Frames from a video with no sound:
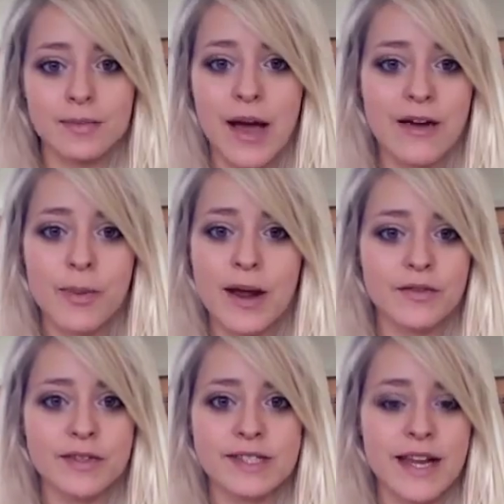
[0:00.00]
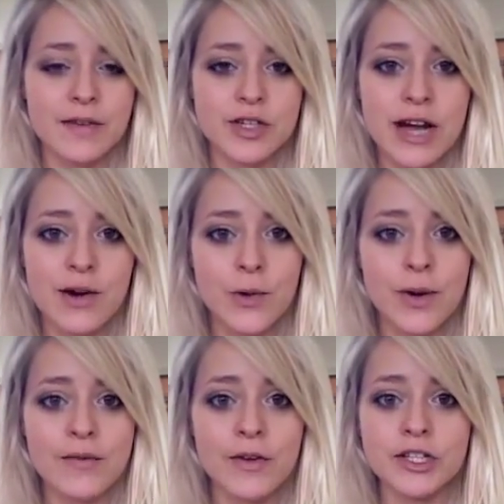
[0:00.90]
have breakfast and have a shower or
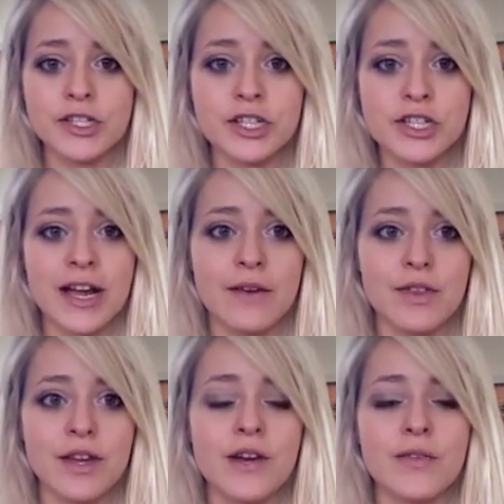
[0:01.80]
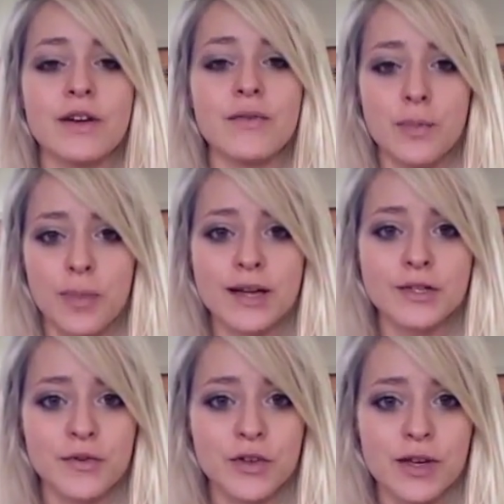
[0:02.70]
whatever, just to check everything over, reply
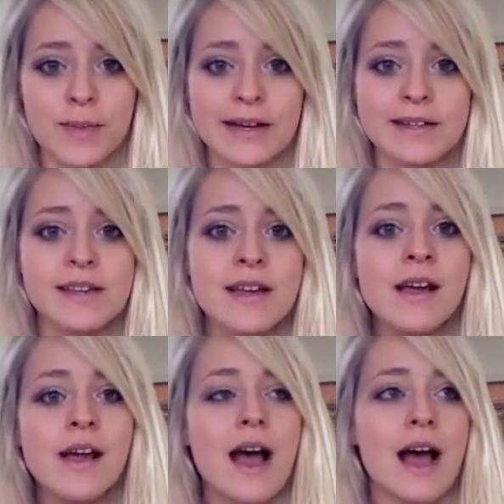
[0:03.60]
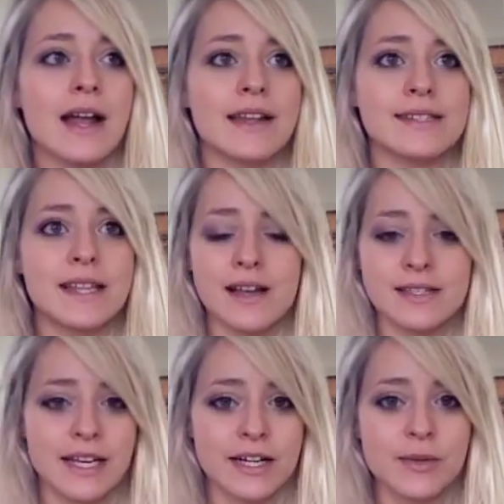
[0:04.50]
to a few emails. And it's the
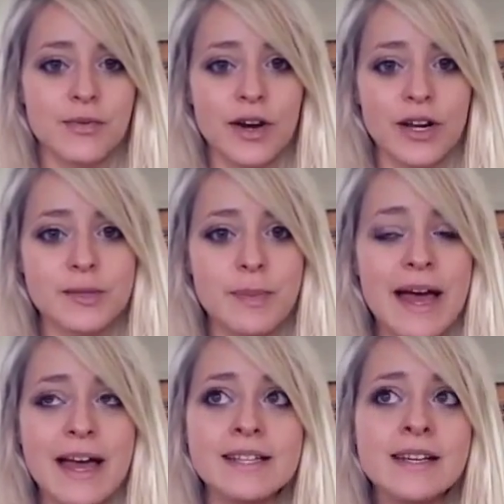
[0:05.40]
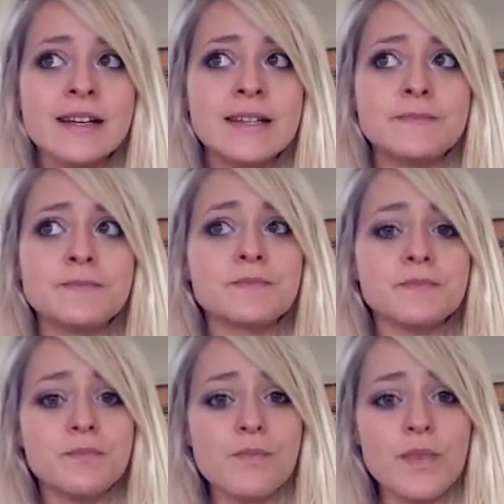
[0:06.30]
last thing I do before I go to bed.
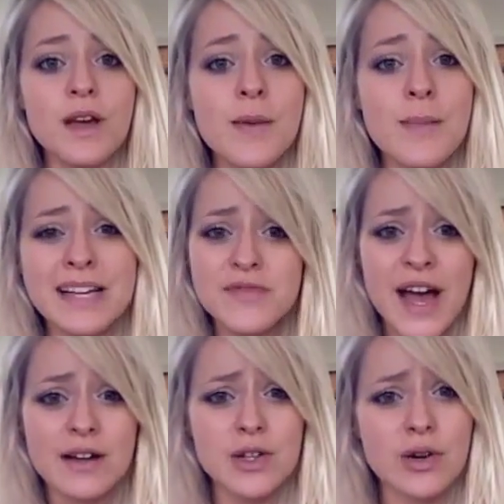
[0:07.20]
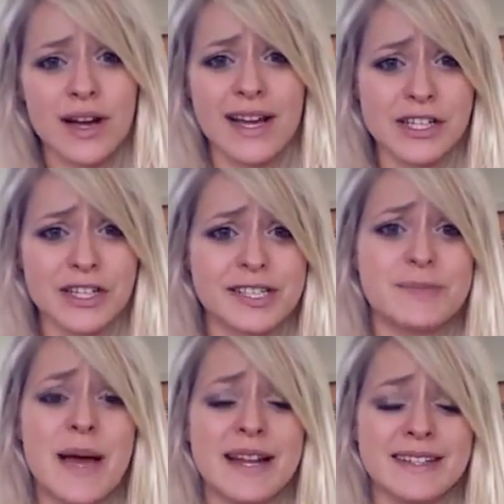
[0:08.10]
As for how long I actually
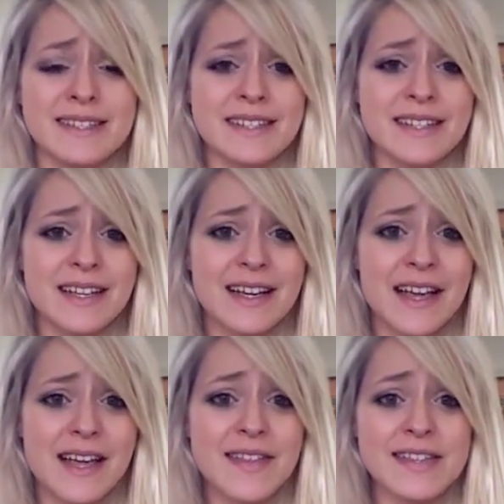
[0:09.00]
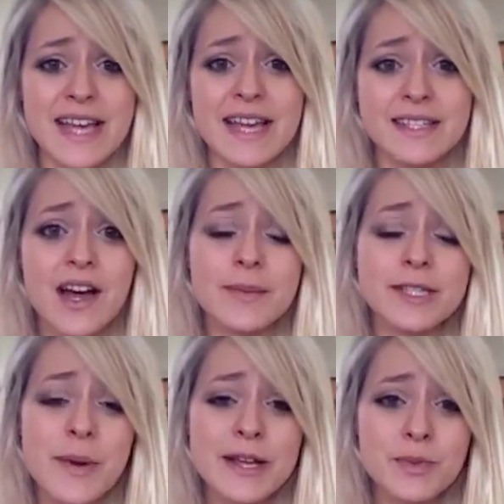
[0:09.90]
spend in the daytime, it
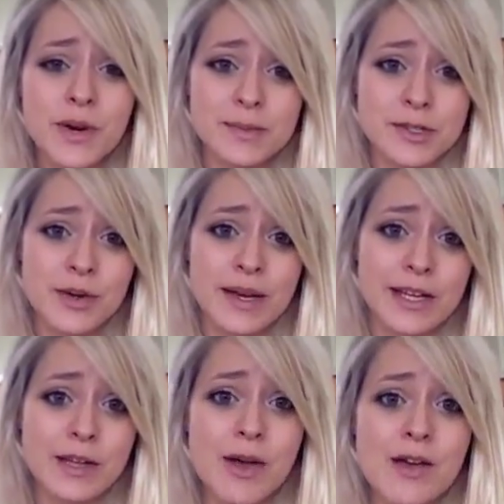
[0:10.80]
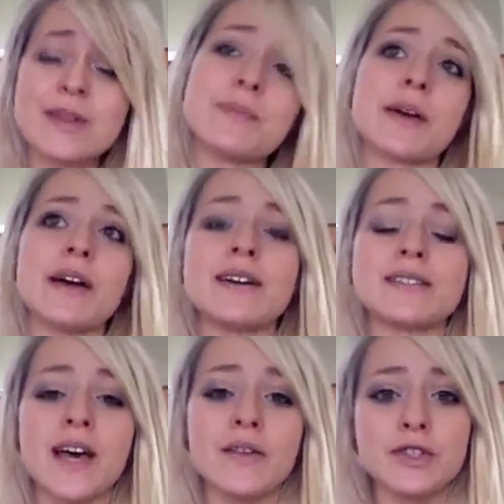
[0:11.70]
depends what I'm doing. At the moment, because
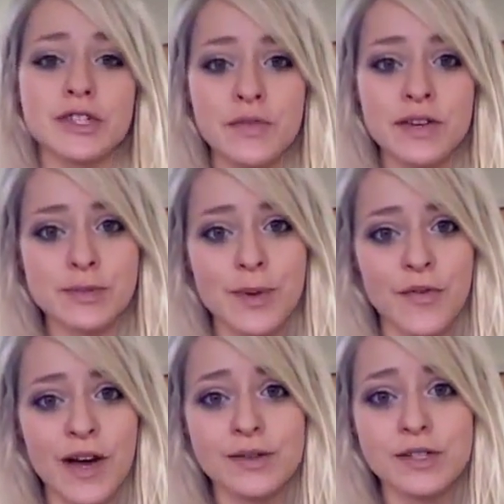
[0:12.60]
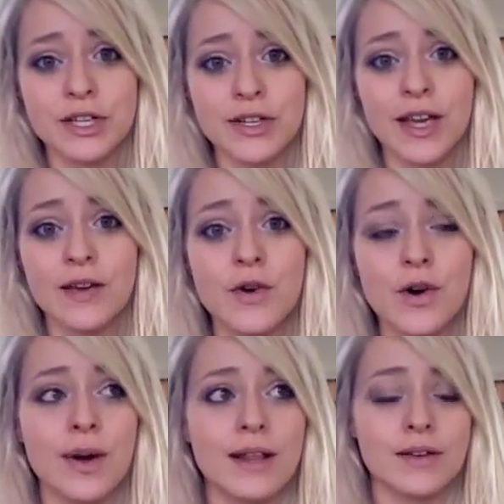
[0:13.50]
I've just finished my finals at uni, I've got
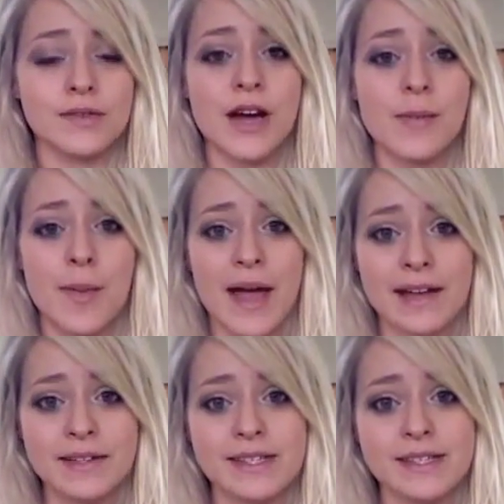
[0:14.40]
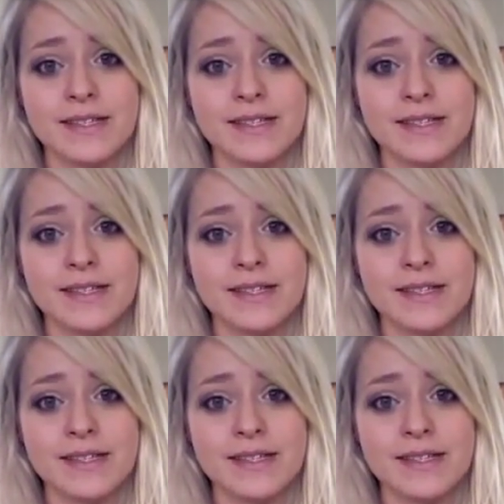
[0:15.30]
quite a lot of time on my hands. It's the